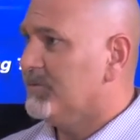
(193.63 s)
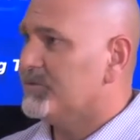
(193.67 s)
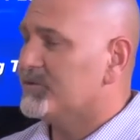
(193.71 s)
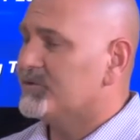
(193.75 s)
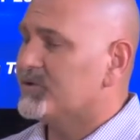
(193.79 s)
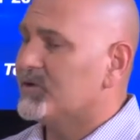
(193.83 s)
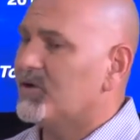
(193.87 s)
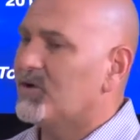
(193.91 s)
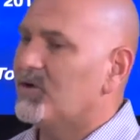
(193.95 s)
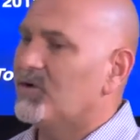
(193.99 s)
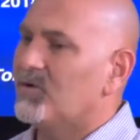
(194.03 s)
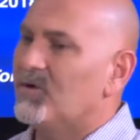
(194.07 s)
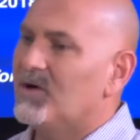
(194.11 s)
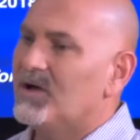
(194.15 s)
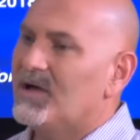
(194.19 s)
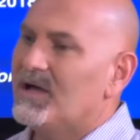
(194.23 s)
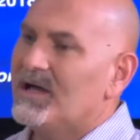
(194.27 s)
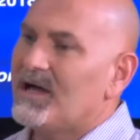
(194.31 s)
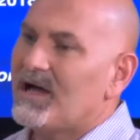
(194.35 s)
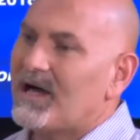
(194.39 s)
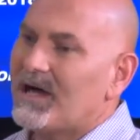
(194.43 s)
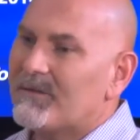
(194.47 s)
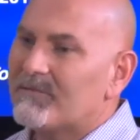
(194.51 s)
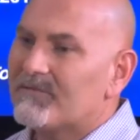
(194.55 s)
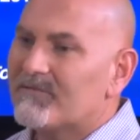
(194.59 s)
So
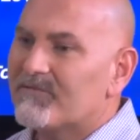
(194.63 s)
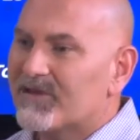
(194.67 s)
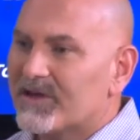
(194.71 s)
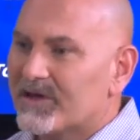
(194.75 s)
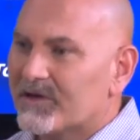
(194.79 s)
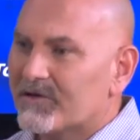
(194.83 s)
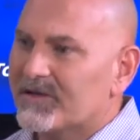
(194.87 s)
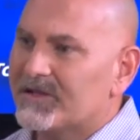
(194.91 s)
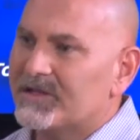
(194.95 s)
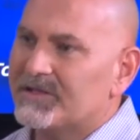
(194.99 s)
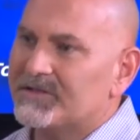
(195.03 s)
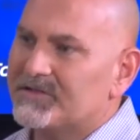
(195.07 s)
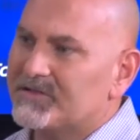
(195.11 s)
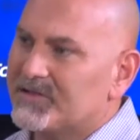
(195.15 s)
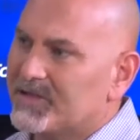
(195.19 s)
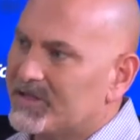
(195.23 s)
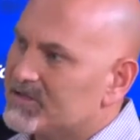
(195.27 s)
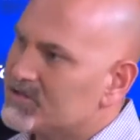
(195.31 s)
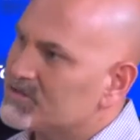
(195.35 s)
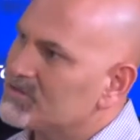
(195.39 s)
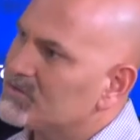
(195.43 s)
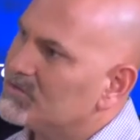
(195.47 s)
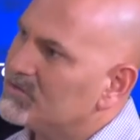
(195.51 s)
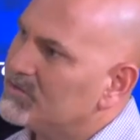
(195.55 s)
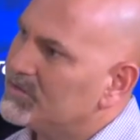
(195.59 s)
I'm very
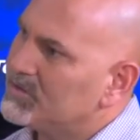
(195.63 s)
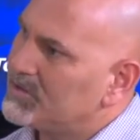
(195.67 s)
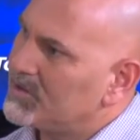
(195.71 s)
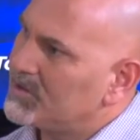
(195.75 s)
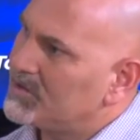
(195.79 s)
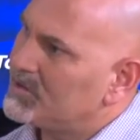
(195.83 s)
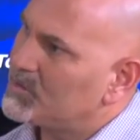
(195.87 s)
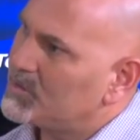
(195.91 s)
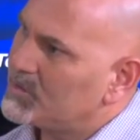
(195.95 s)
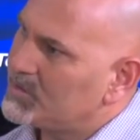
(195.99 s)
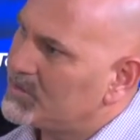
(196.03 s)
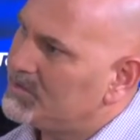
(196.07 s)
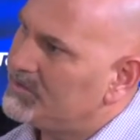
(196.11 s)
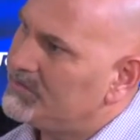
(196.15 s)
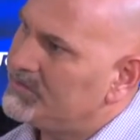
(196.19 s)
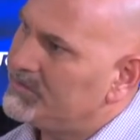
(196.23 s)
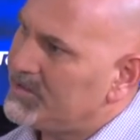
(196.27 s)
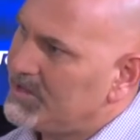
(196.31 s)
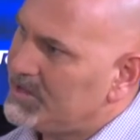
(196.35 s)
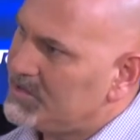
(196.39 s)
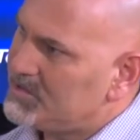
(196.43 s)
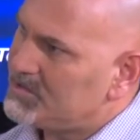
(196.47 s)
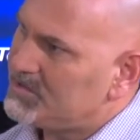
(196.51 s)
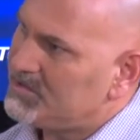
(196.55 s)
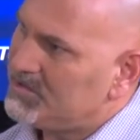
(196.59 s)
intentional in our
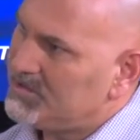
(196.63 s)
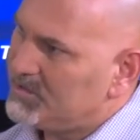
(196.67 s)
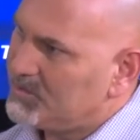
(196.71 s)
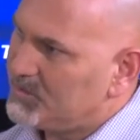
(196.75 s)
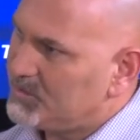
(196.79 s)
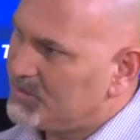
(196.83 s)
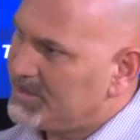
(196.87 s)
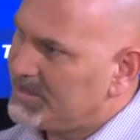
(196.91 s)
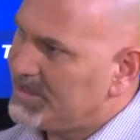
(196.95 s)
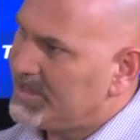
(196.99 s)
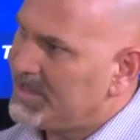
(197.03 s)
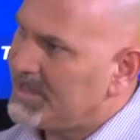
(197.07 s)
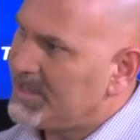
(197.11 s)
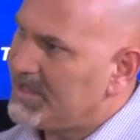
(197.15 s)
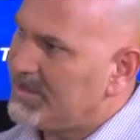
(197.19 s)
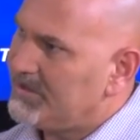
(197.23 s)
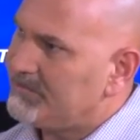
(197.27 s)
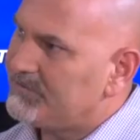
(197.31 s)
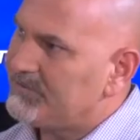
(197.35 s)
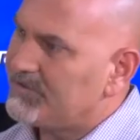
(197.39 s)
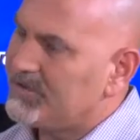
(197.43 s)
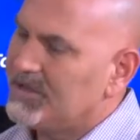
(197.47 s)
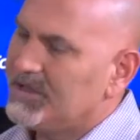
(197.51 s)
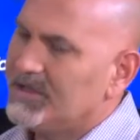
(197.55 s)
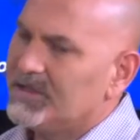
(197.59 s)
organization that we
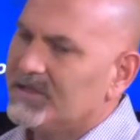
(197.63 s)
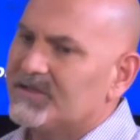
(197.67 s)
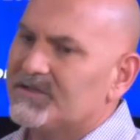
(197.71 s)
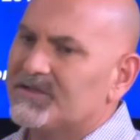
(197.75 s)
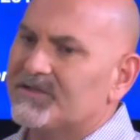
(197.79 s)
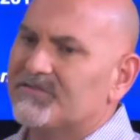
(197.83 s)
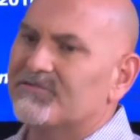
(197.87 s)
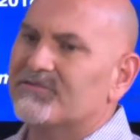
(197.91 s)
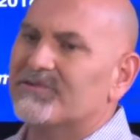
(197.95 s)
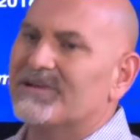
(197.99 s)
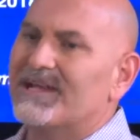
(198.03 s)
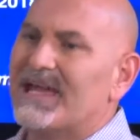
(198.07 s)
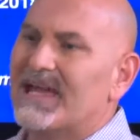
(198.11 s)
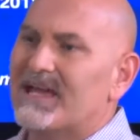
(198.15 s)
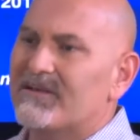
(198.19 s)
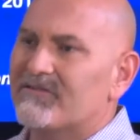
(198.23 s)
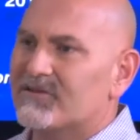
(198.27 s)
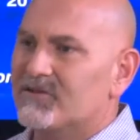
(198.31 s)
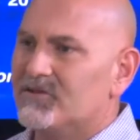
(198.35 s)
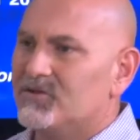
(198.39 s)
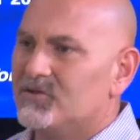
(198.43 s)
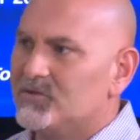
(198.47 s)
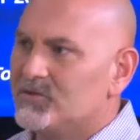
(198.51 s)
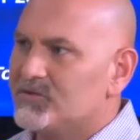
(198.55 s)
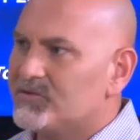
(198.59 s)
have different
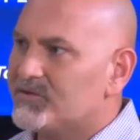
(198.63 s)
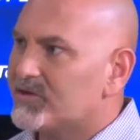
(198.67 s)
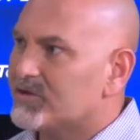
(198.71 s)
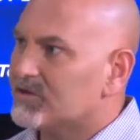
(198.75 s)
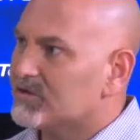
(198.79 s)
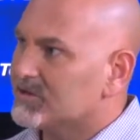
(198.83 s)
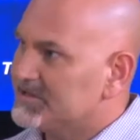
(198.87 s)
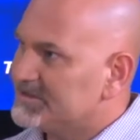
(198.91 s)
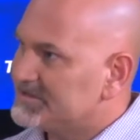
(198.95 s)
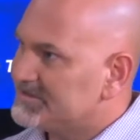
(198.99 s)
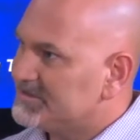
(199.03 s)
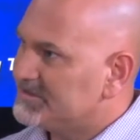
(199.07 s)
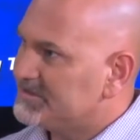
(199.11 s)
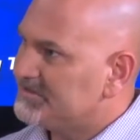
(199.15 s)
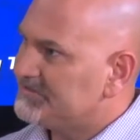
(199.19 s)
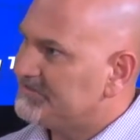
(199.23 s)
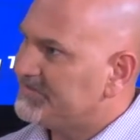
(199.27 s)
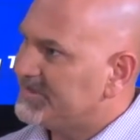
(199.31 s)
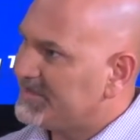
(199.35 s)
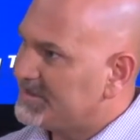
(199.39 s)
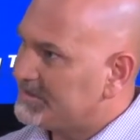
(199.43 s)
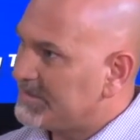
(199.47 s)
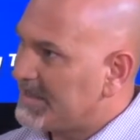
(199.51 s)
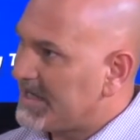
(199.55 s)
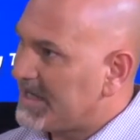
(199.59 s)
avenues to listen to
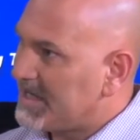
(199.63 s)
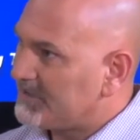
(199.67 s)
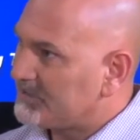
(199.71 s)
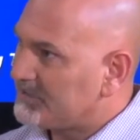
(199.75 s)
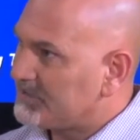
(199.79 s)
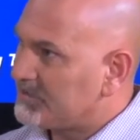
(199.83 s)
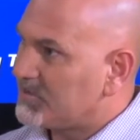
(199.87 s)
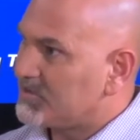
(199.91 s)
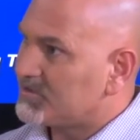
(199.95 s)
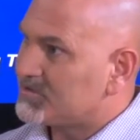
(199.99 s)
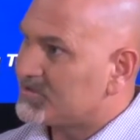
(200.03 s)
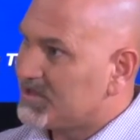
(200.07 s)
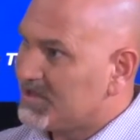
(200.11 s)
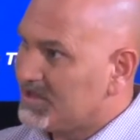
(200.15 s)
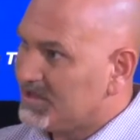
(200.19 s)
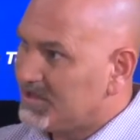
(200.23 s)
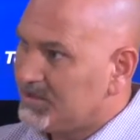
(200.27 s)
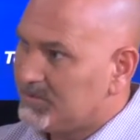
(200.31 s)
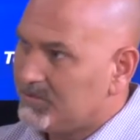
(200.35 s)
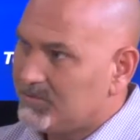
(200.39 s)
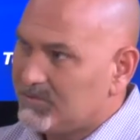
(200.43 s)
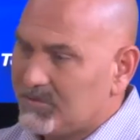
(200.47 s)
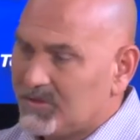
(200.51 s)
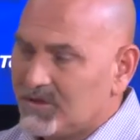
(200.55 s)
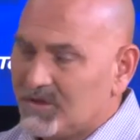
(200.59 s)
feedback from our
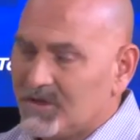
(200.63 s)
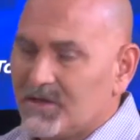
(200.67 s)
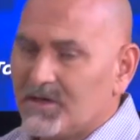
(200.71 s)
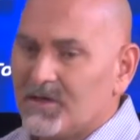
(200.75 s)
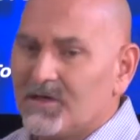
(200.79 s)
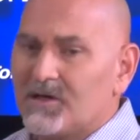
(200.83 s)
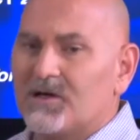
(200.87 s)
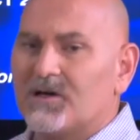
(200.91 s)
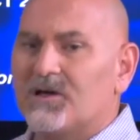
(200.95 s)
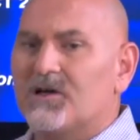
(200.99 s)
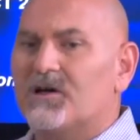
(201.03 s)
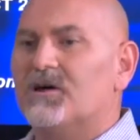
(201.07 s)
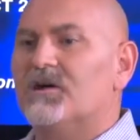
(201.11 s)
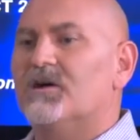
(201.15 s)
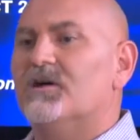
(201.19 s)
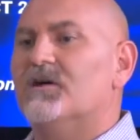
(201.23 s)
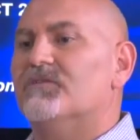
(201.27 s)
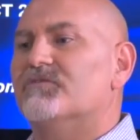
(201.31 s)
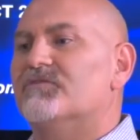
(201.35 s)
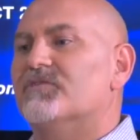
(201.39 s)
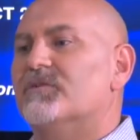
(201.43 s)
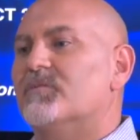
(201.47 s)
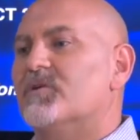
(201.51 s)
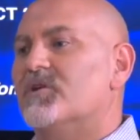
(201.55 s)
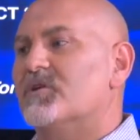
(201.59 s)
team,
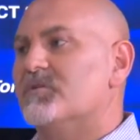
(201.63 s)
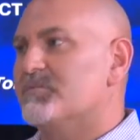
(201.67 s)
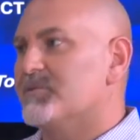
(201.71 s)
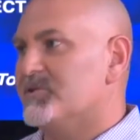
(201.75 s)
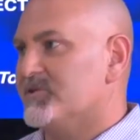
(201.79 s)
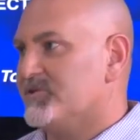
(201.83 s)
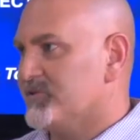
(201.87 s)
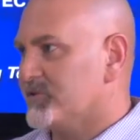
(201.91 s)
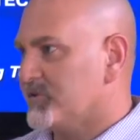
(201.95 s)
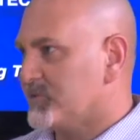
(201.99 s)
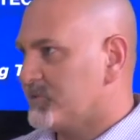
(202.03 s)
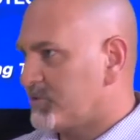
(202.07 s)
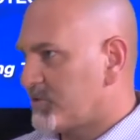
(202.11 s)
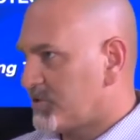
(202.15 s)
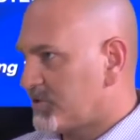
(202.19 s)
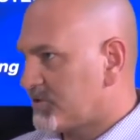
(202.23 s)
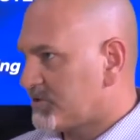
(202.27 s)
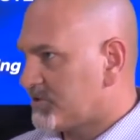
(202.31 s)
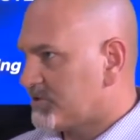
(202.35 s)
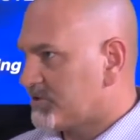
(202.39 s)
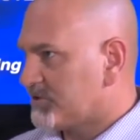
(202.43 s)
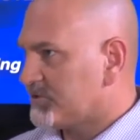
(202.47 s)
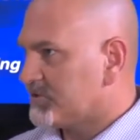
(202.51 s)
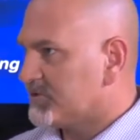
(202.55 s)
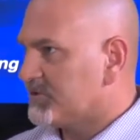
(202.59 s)
from our business
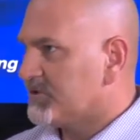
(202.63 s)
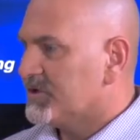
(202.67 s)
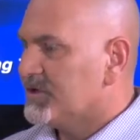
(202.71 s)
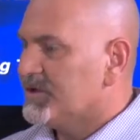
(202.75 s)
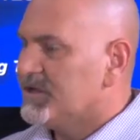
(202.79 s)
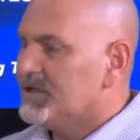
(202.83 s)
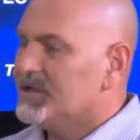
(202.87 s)
partners.